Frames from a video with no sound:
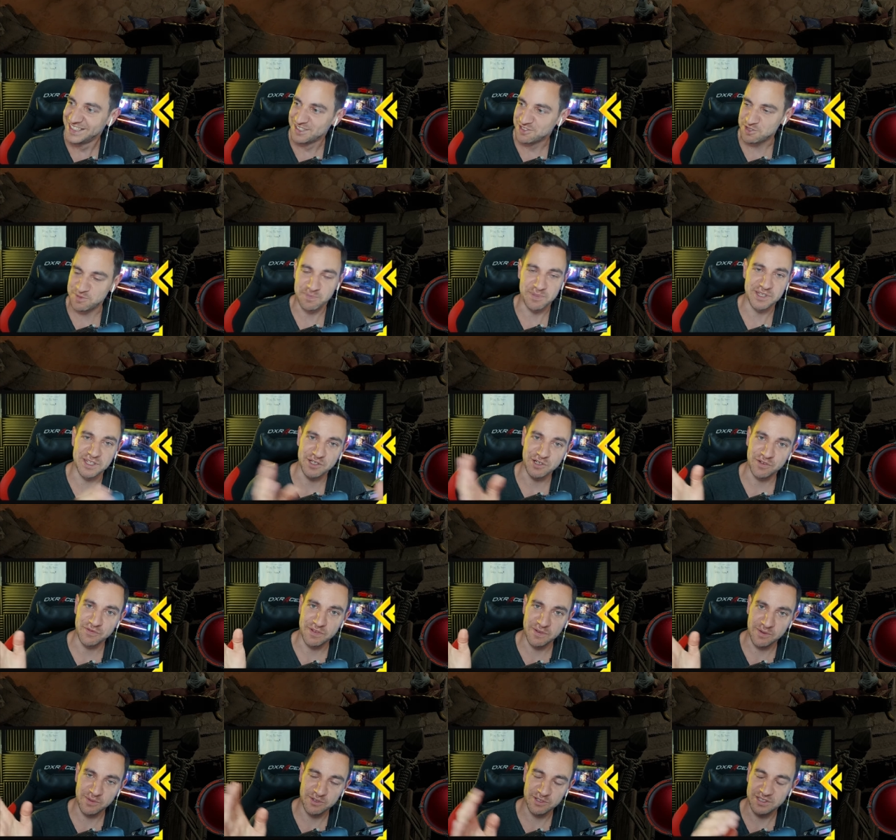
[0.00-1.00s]
just pissing off
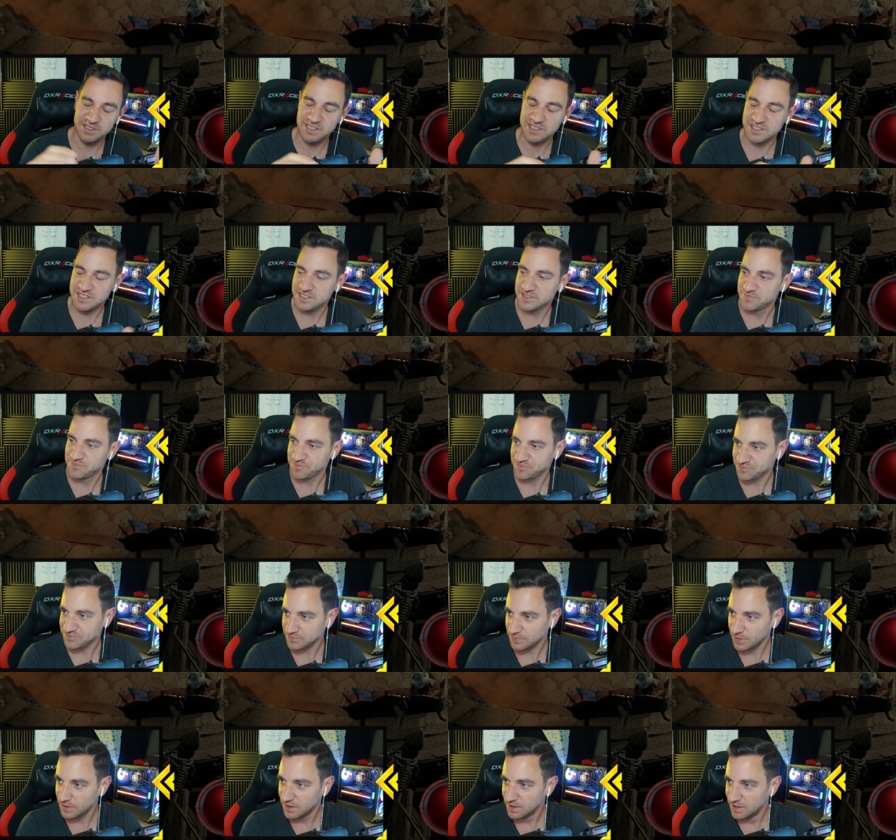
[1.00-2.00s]
everyone, easy.
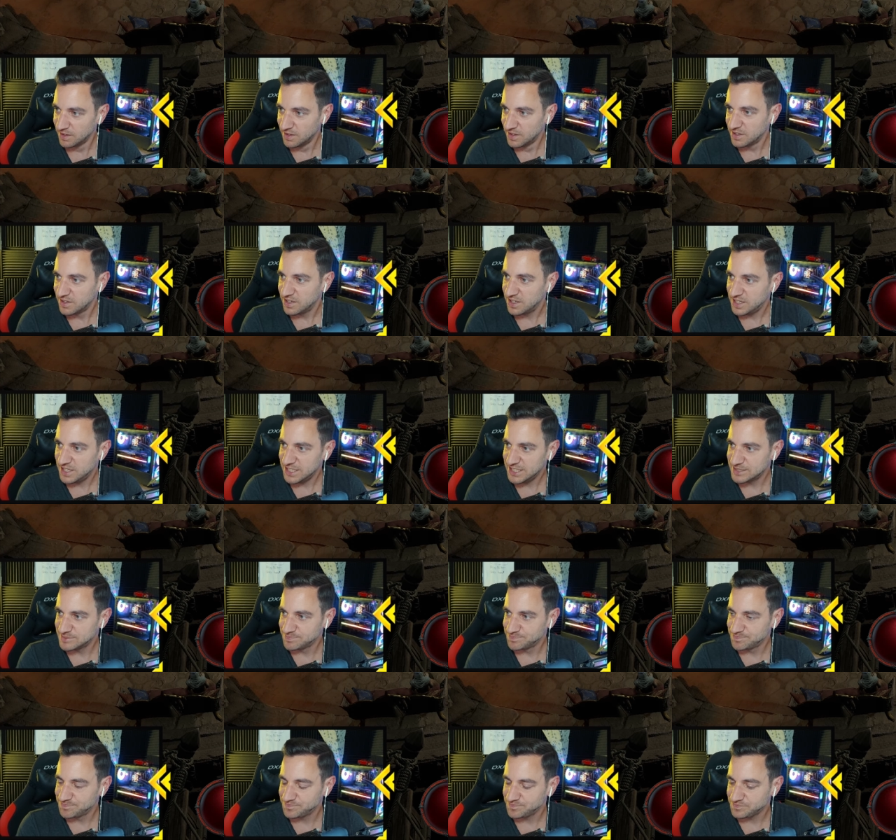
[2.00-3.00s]

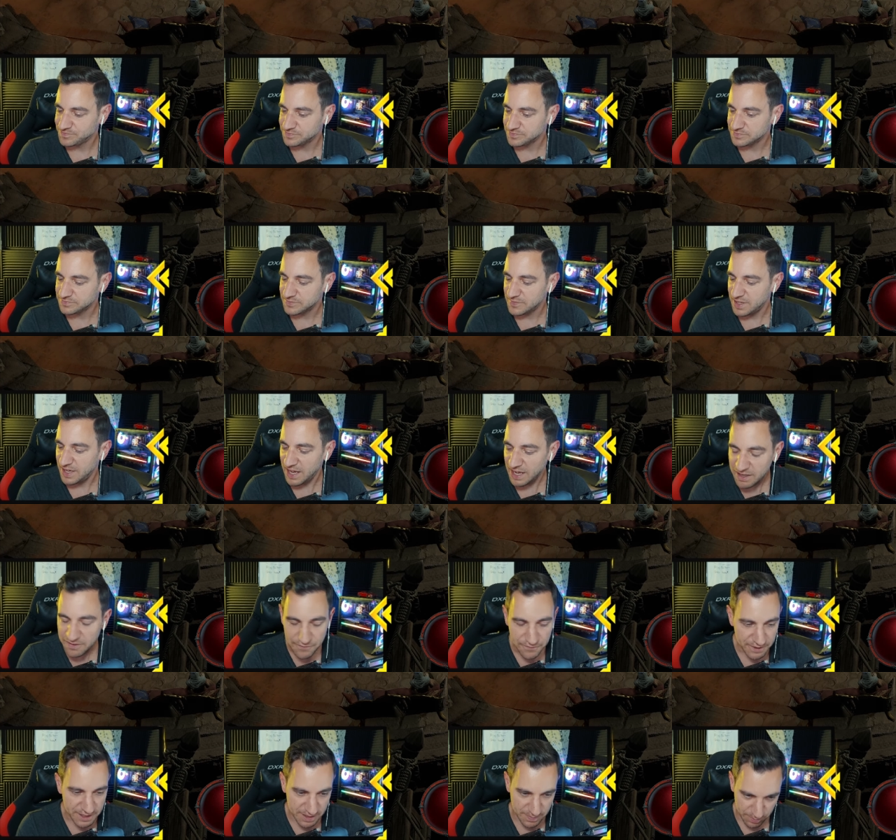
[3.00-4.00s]
Um, I
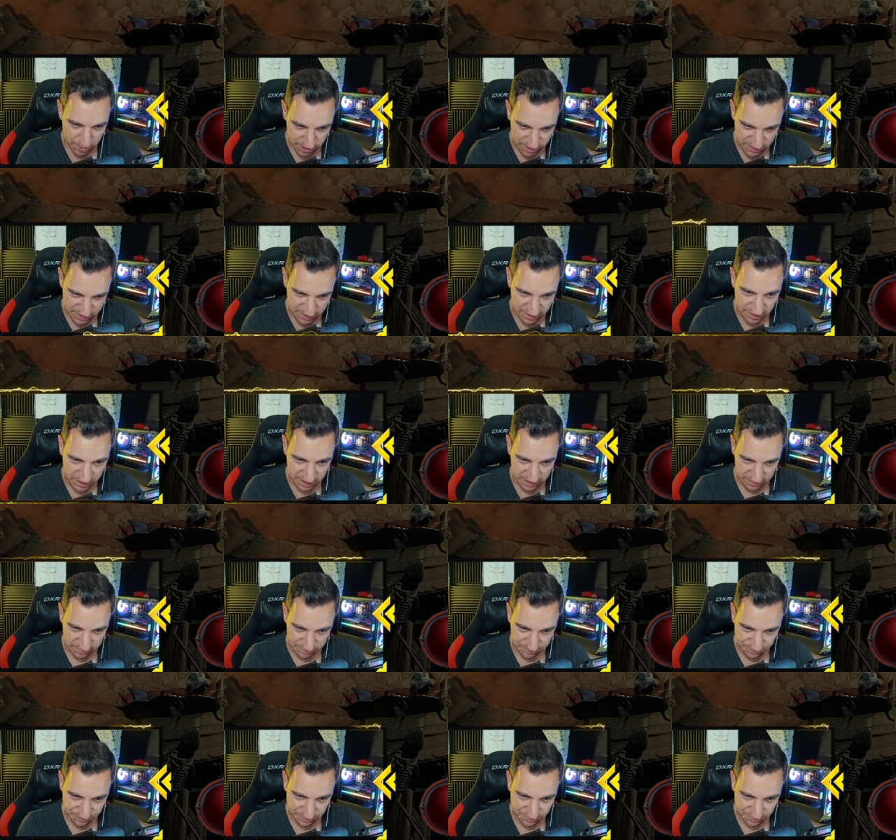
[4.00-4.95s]
think, personally,